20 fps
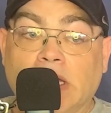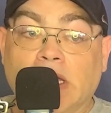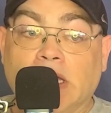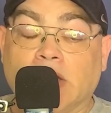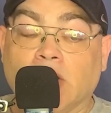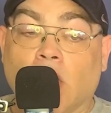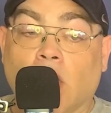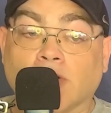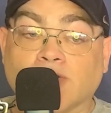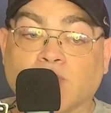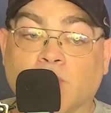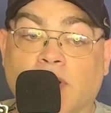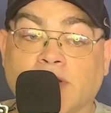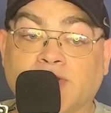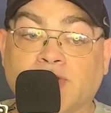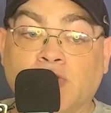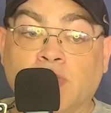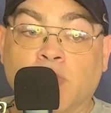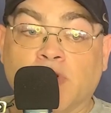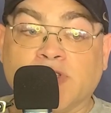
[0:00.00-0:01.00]
He can also
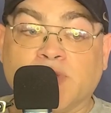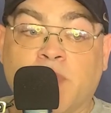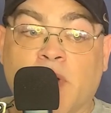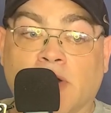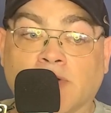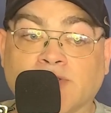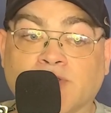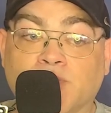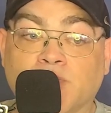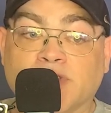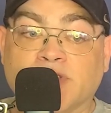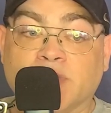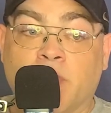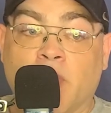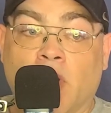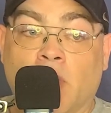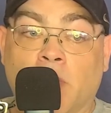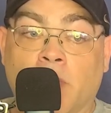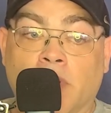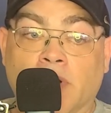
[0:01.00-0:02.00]
add 2 more spells to his
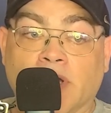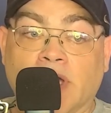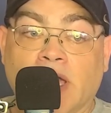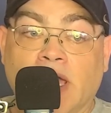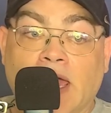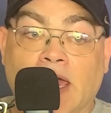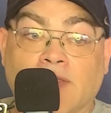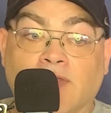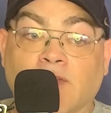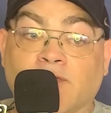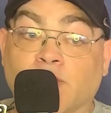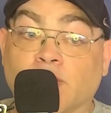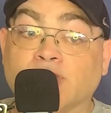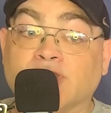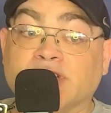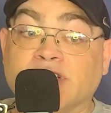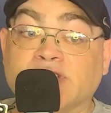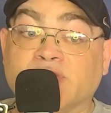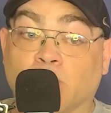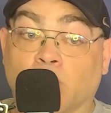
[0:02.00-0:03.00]
spellbook, and the
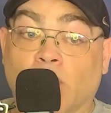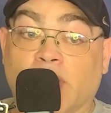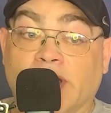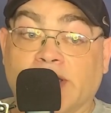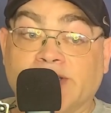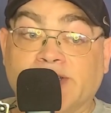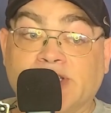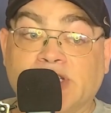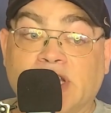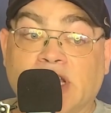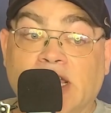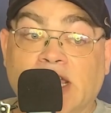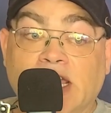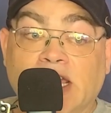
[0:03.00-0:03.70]
first is Wish.